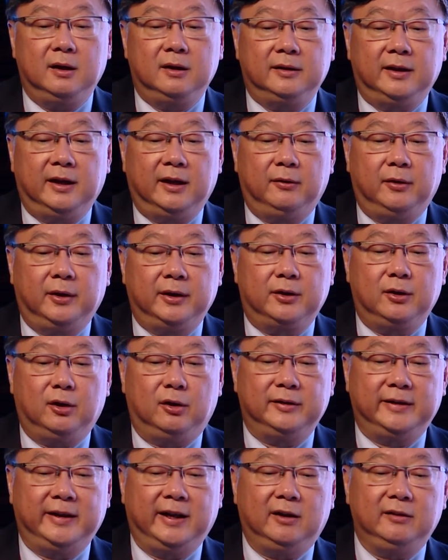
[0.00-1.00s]
they are what we
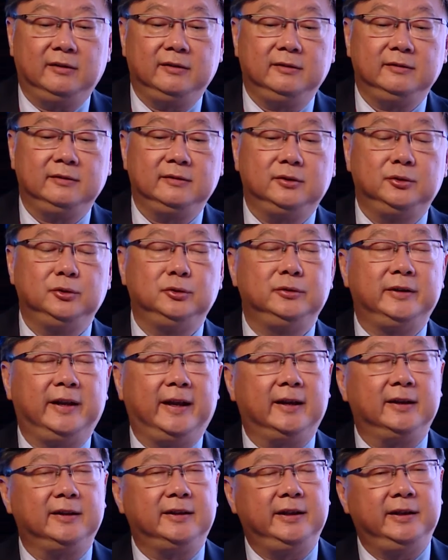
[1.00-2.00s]
call NAL2
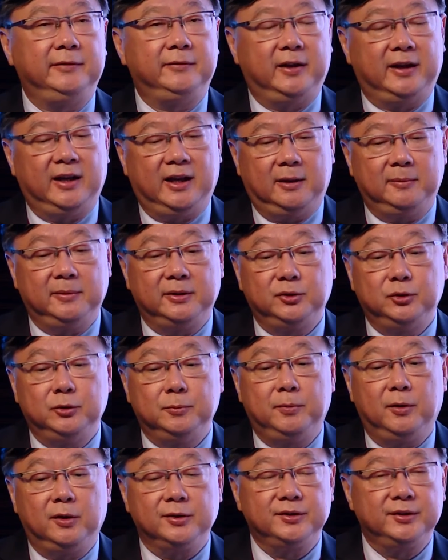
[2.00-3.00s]
negative and
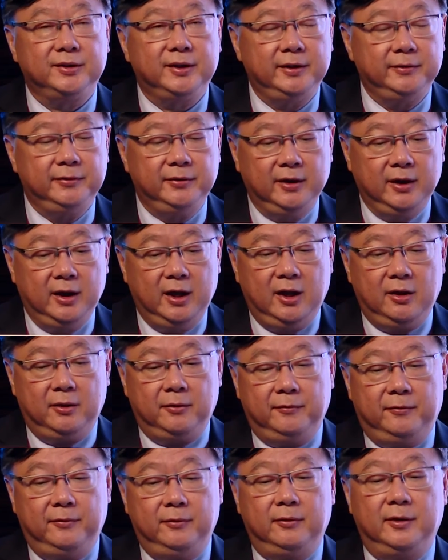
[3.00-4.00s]
LAMA2 positive,
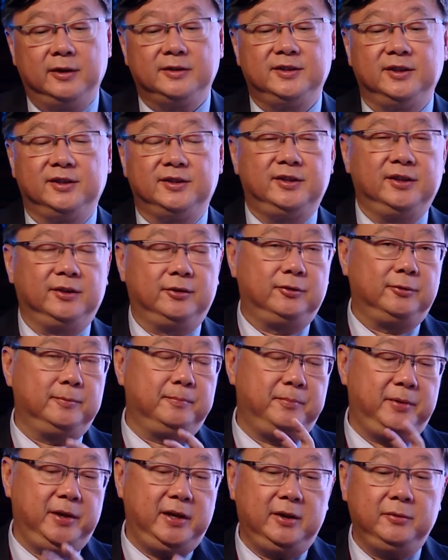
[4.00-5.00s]
versus the group
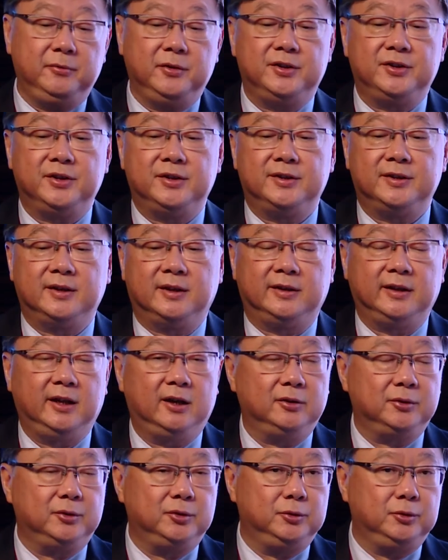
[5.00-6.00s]
B, which is
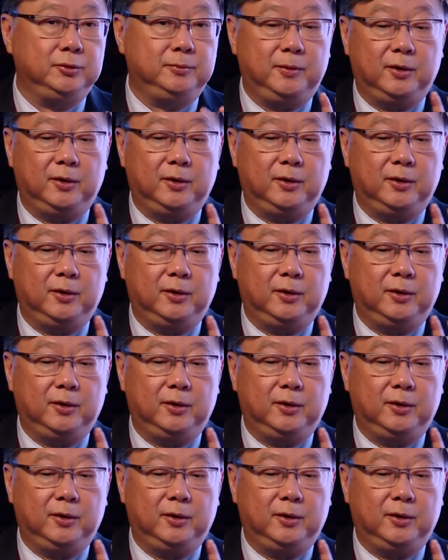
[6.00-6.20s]
NAL2